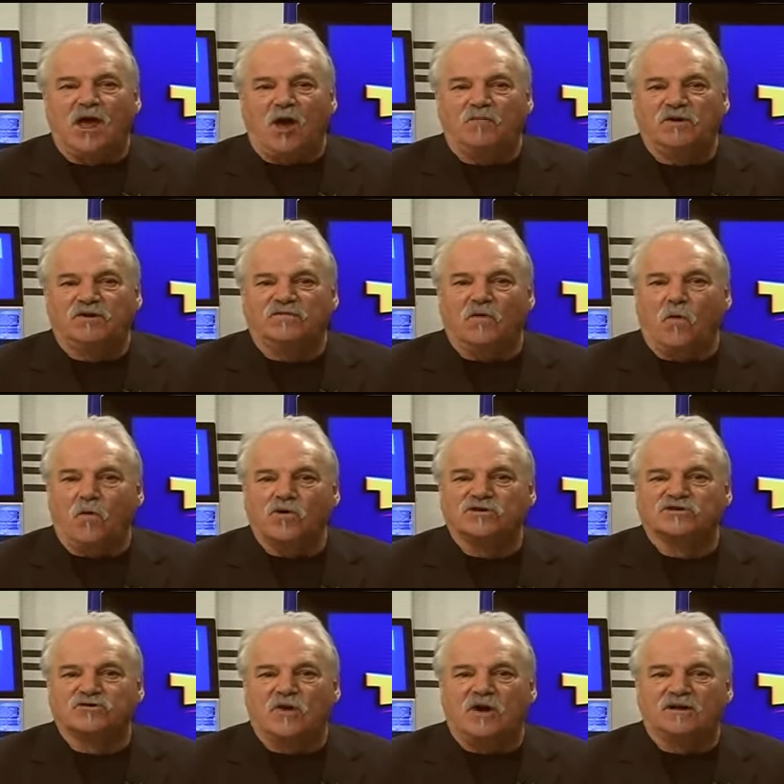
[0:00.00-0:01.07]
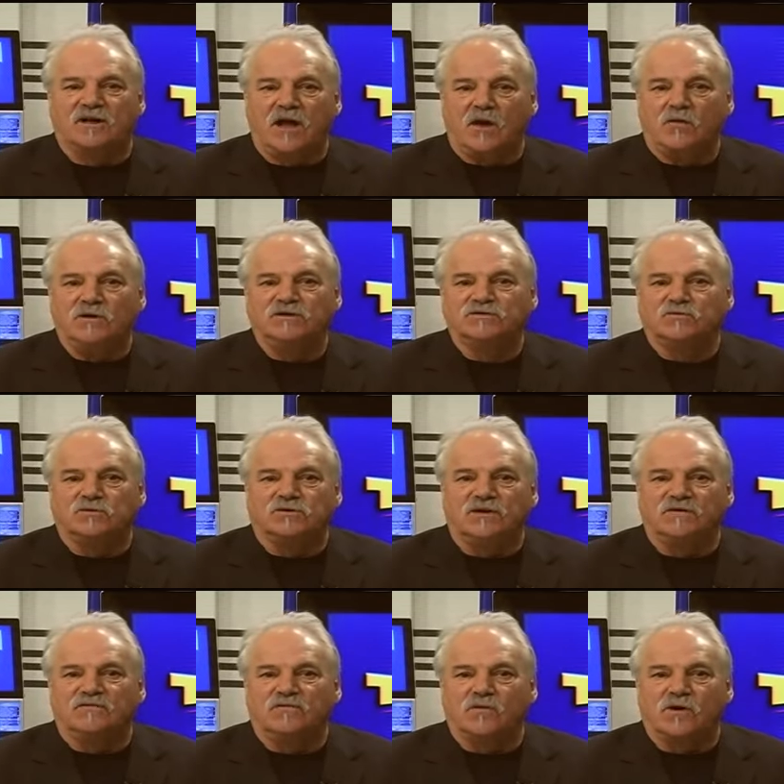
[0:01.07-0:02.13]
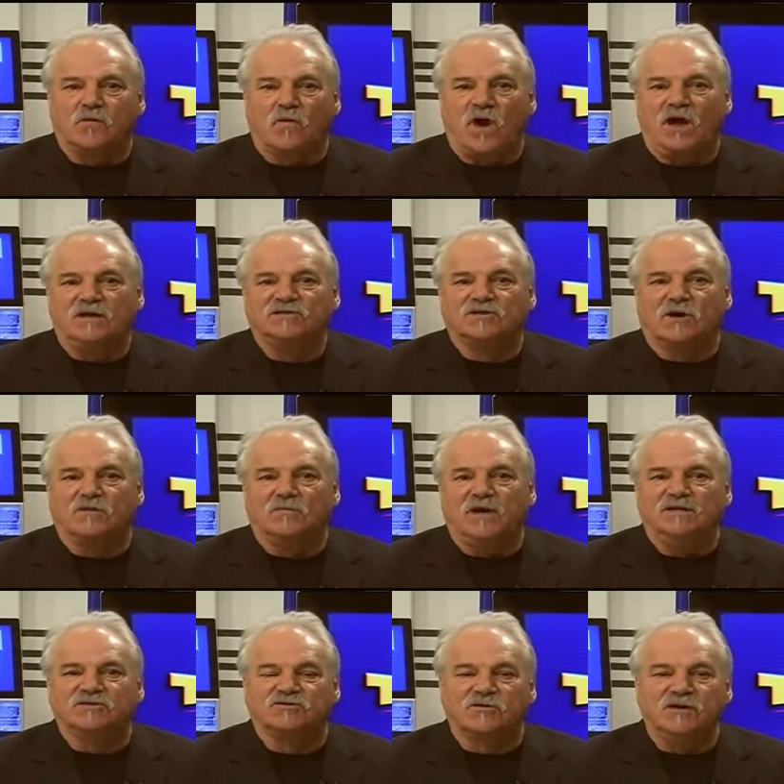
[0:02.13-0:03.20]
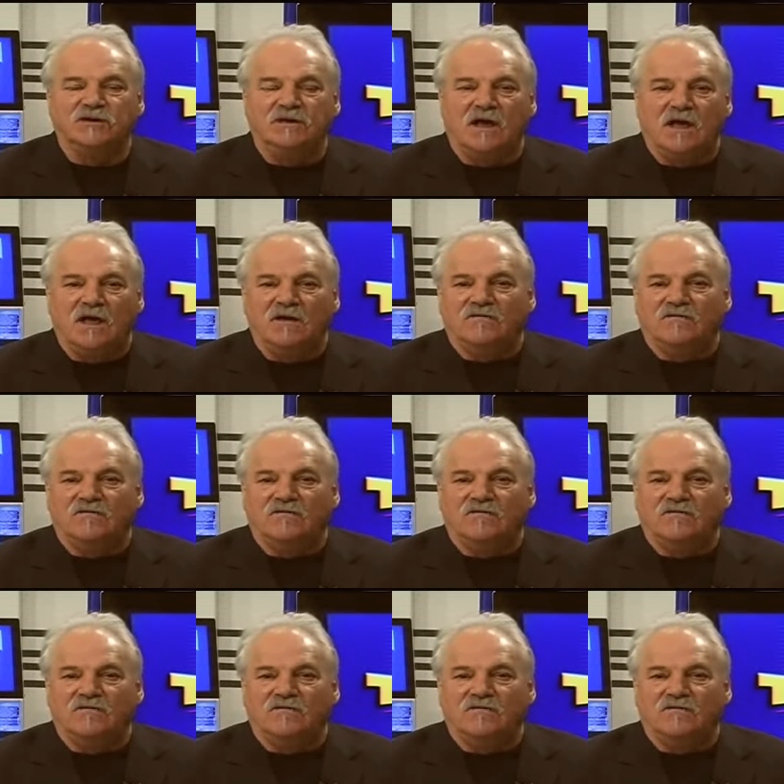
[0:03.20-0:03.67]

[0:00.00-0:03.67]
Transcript: A beautiful horse drawn carriage will give free rides on Main Street.